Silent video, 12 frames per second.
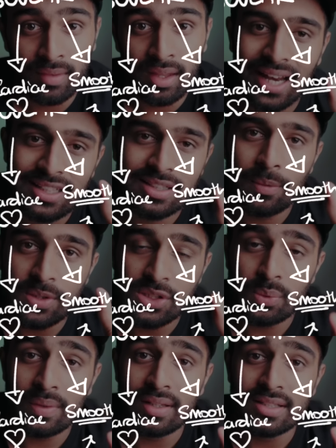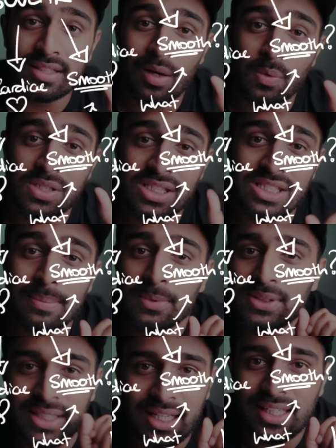And as I was doing this, I was
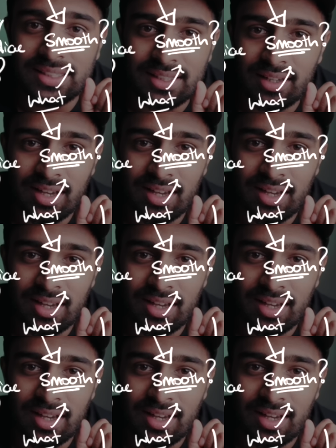simultaneously